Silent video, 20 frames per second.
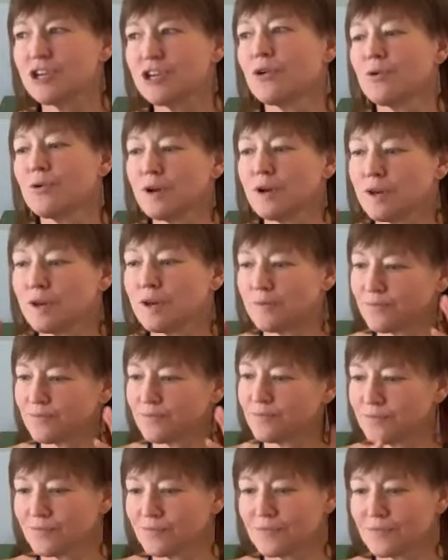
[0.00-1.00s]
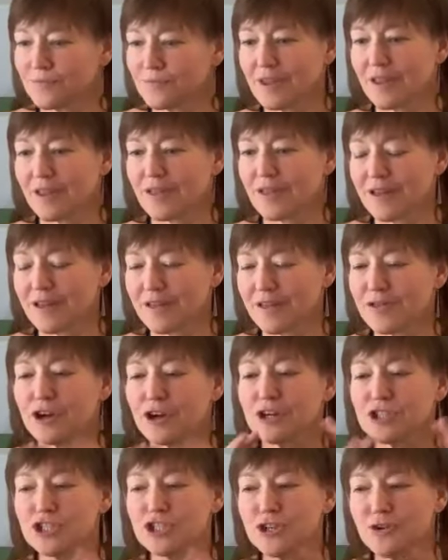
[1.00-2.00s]
so
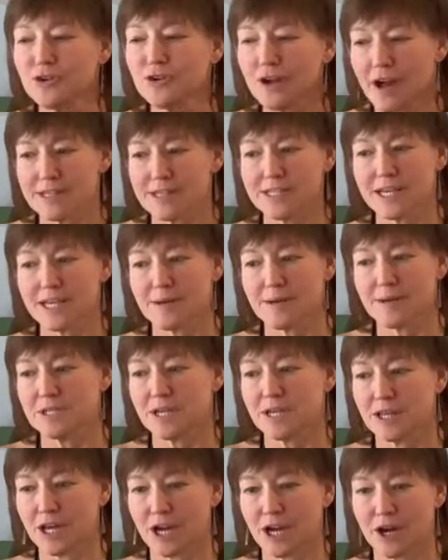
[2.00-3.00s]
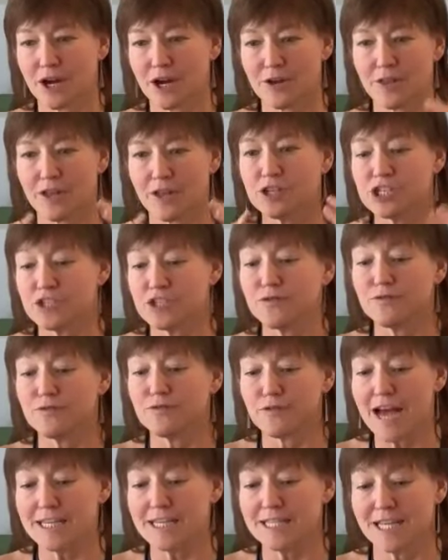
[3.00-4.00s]
there are two concepts in there that just
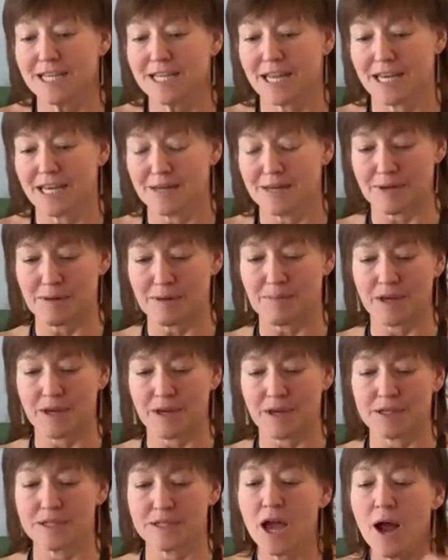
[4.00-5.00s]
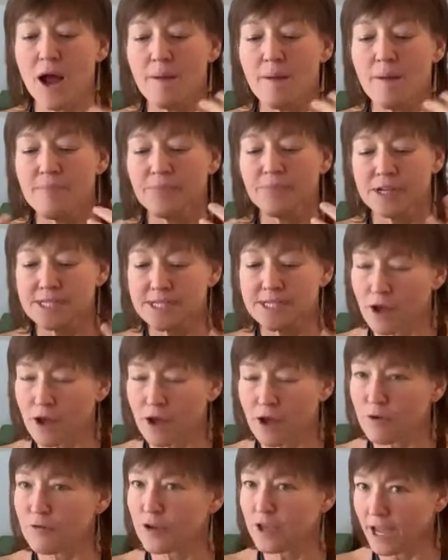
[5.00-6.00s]
fascinate me because
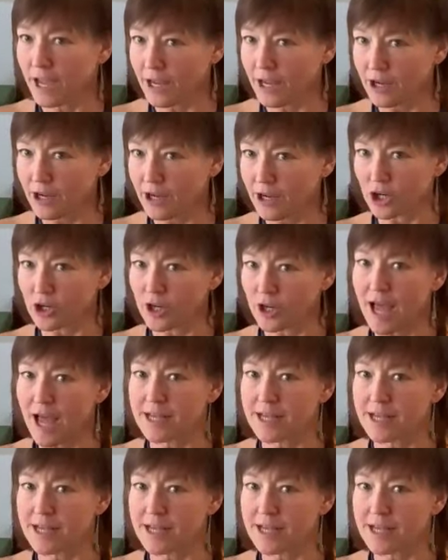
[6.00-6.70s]
self care